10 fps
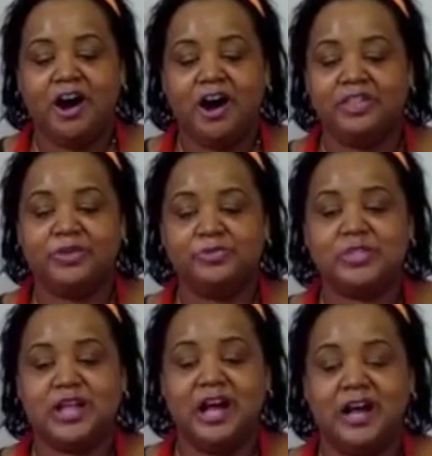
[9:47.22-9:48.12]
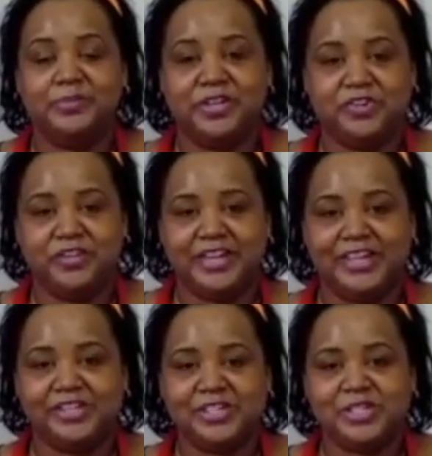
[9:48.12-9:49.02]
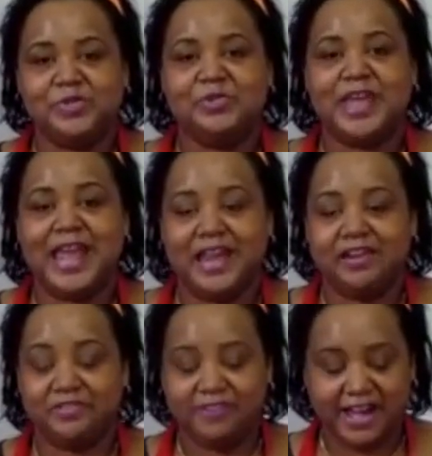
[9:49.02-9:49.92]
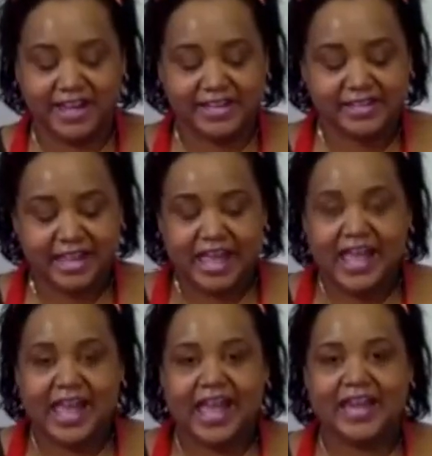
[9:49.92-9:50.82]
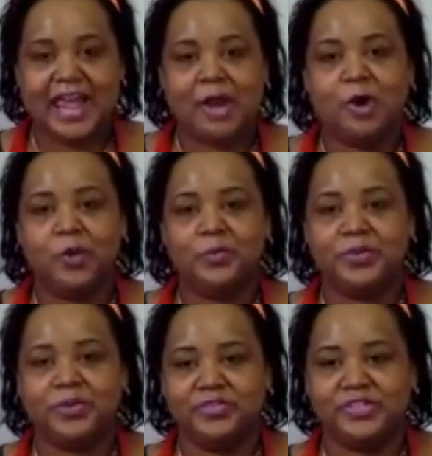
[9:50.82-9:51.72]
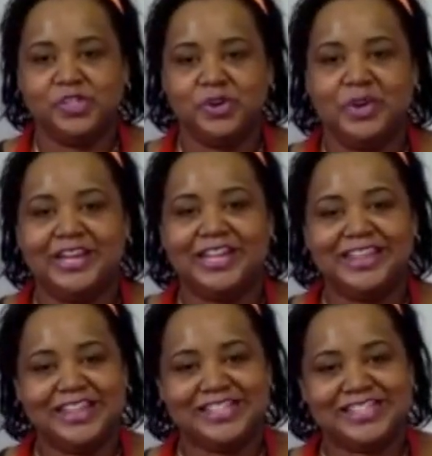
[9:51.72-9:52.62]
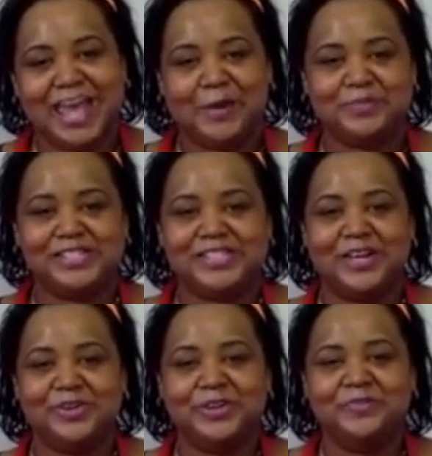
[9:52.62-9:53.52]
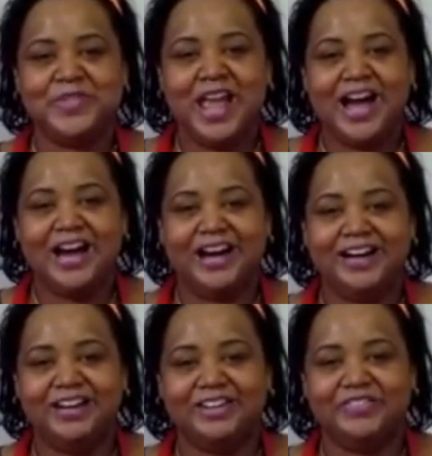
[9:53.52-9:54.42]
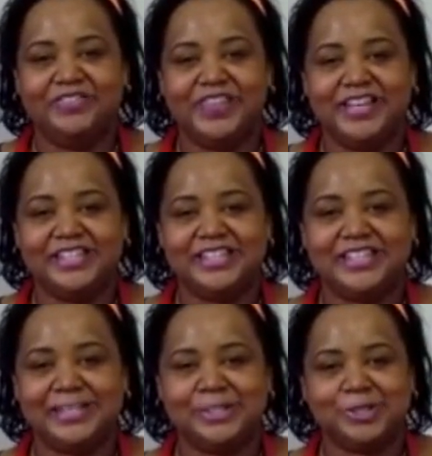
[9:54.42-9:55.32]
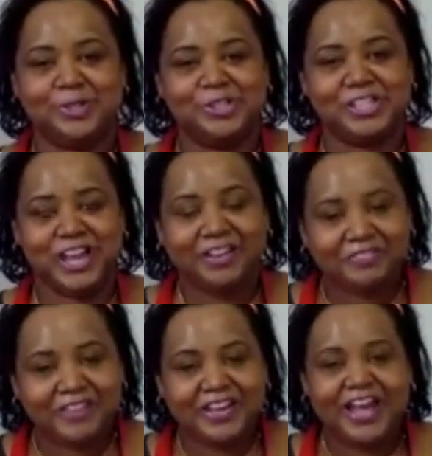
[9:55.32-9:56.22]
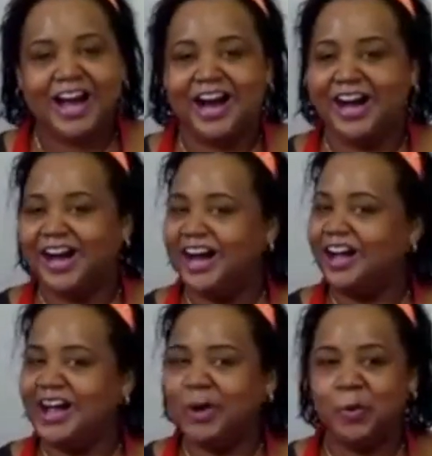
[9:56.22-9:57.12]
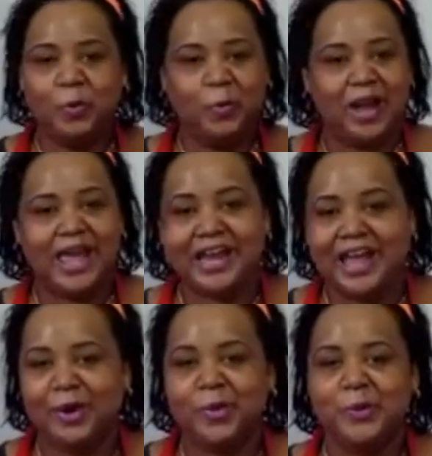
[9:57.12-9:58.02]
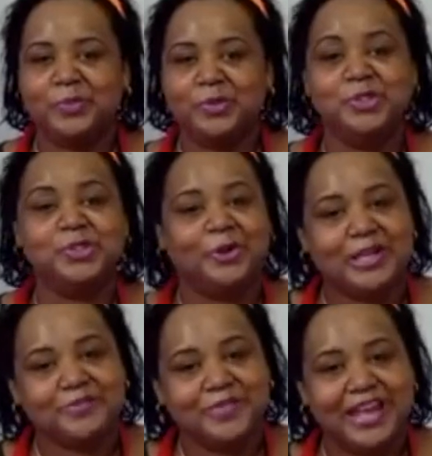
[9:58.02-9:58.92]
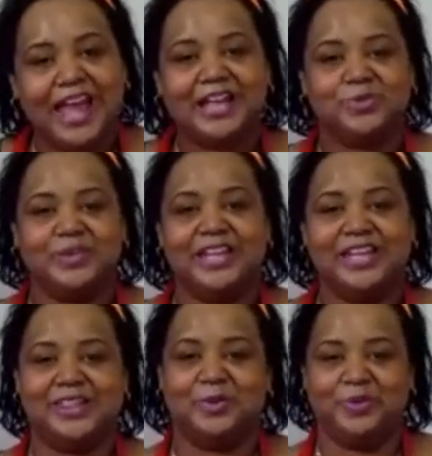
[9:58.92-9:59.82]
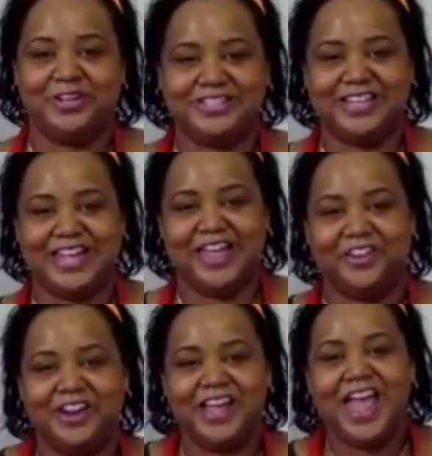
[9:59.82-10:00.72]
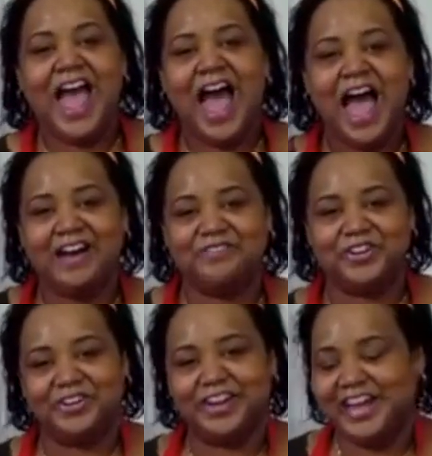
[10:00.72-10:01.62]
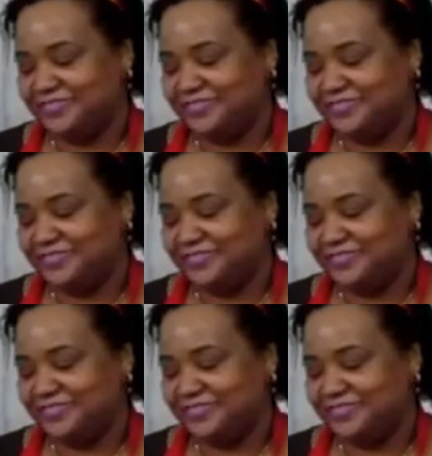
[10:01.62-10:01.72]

all those ingredients you can't find. And I hope you've enjoyed this episode of The Schizo Chef. And I hope you join me as we eat the world together. Have a great